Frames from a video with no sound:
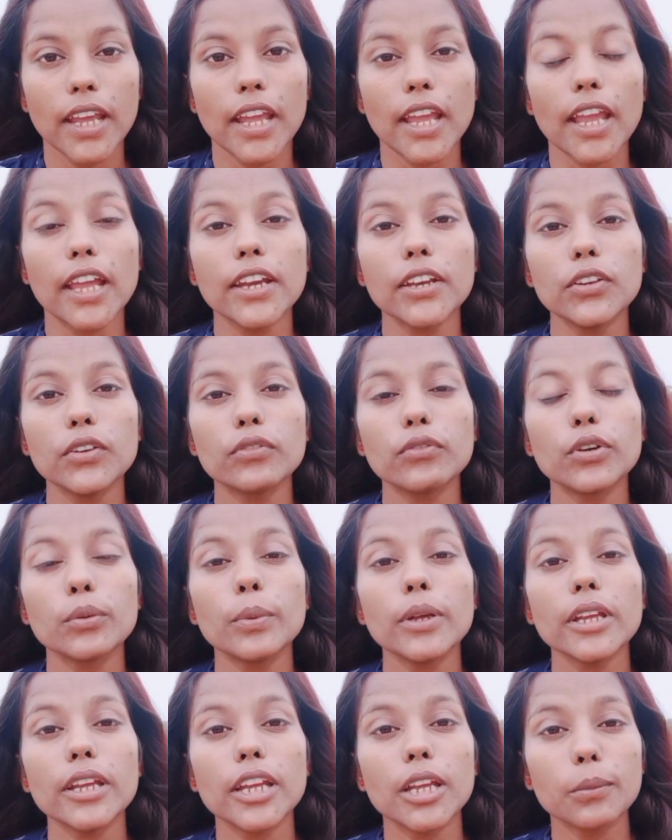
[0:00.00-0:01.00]
And you would
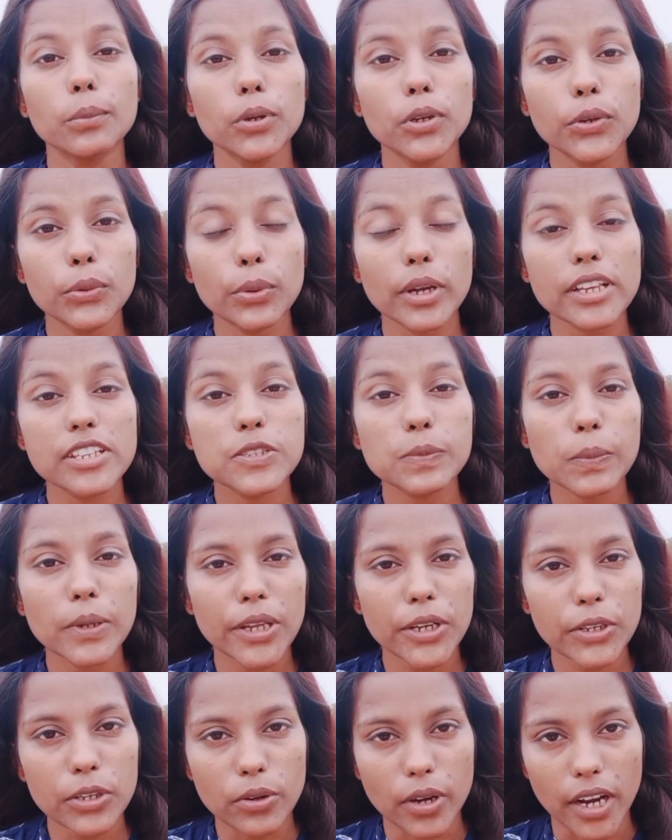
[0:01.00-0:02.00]
be able to
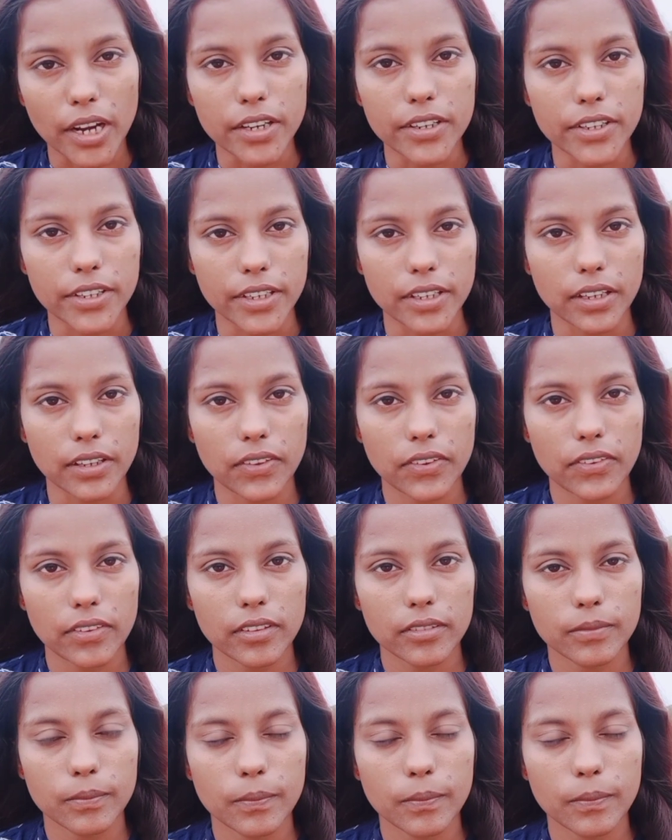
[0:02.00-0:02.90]
explain your ideas.